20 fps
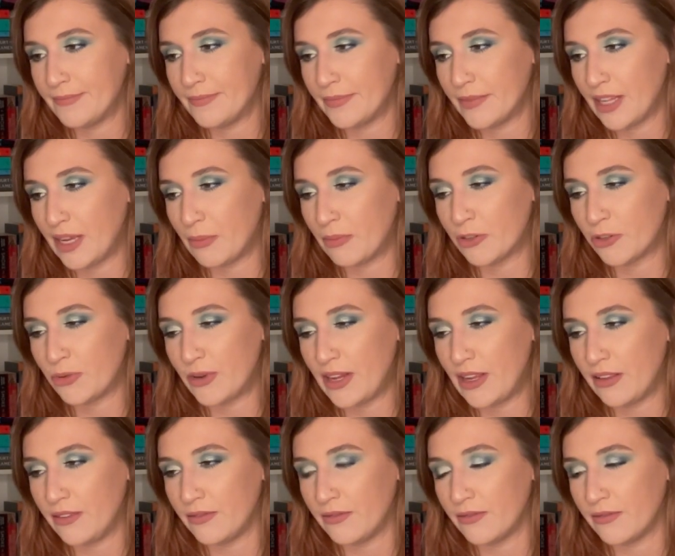Like
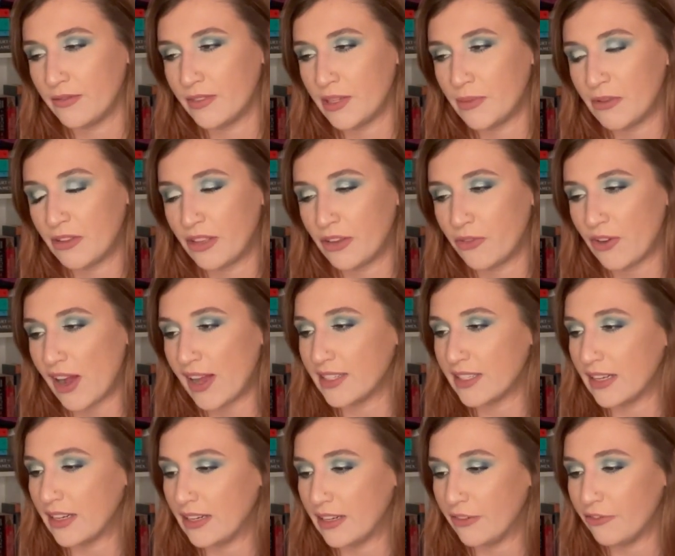between typically
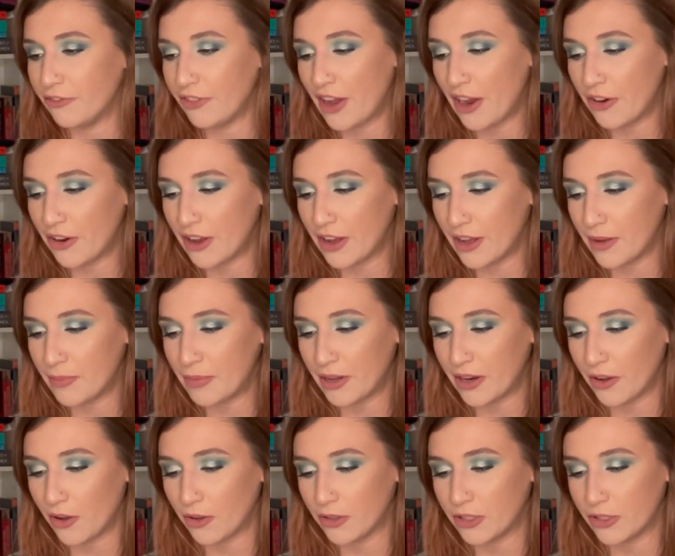Rhysand and Feyre,
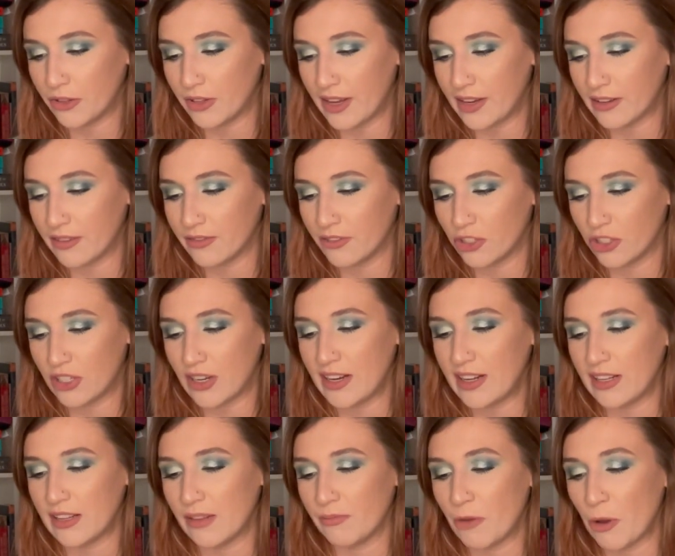but also like just
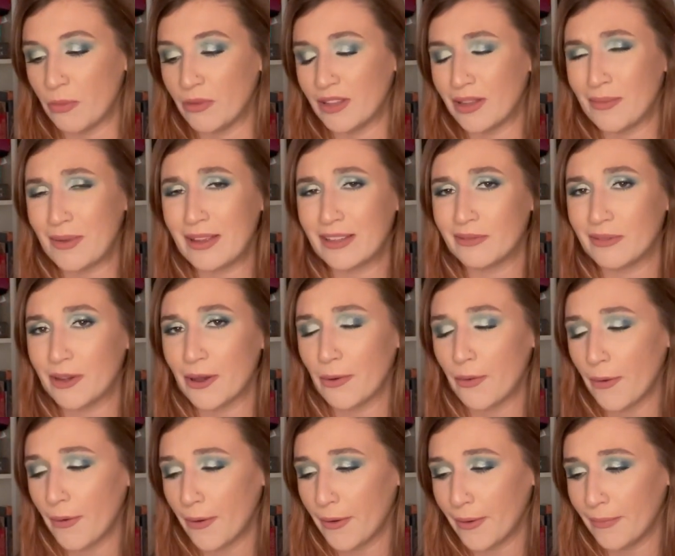any moment that makes me go,
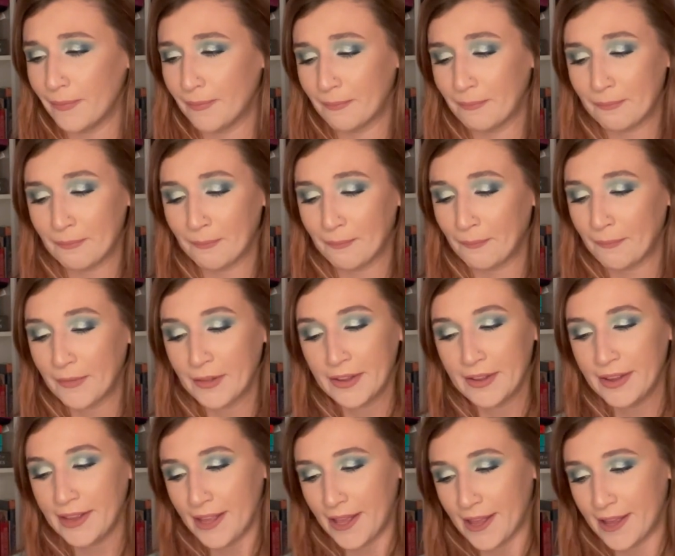
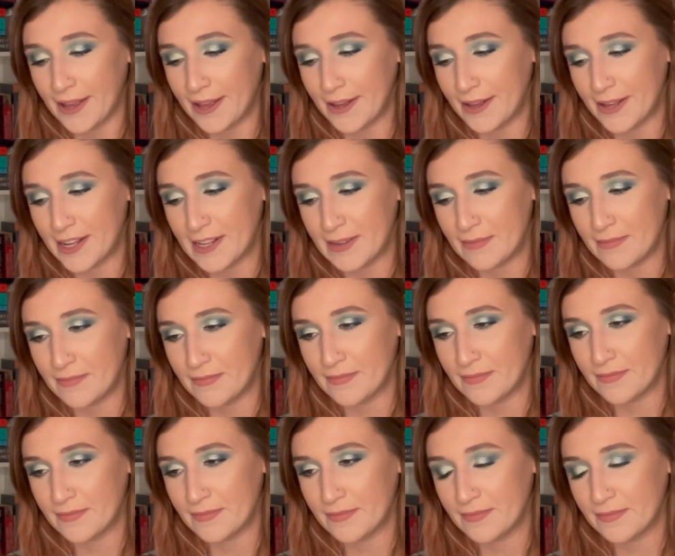aw.
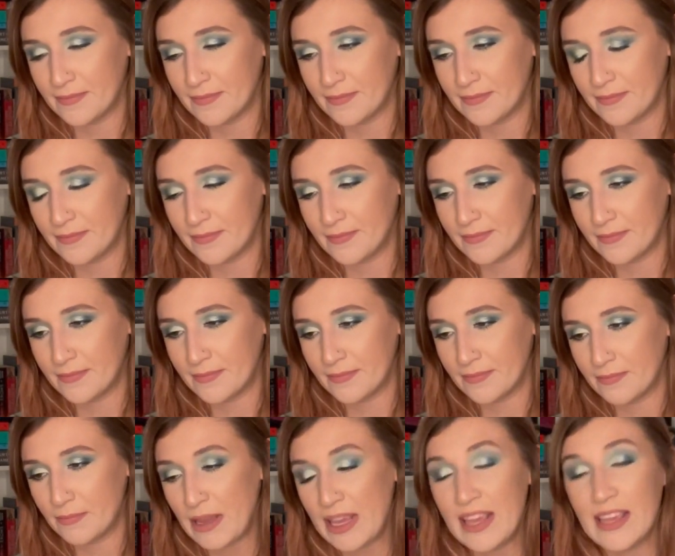
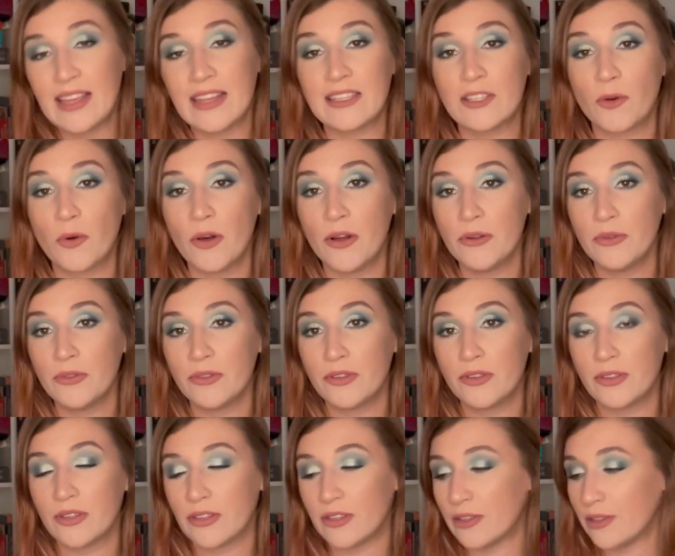Pink is
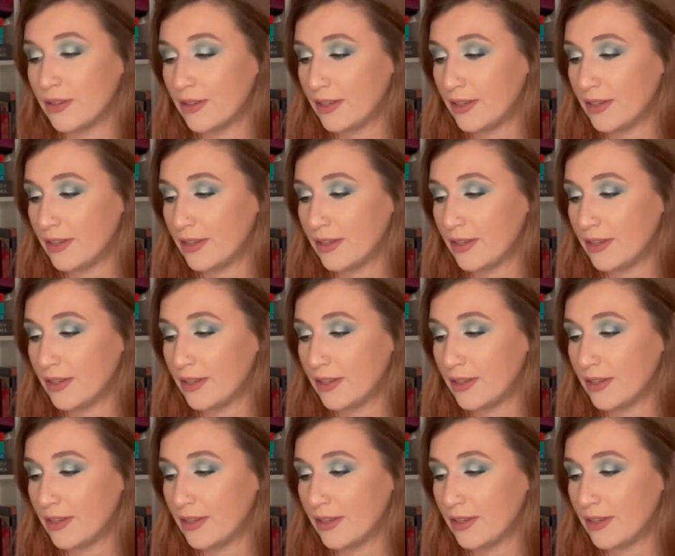quotes.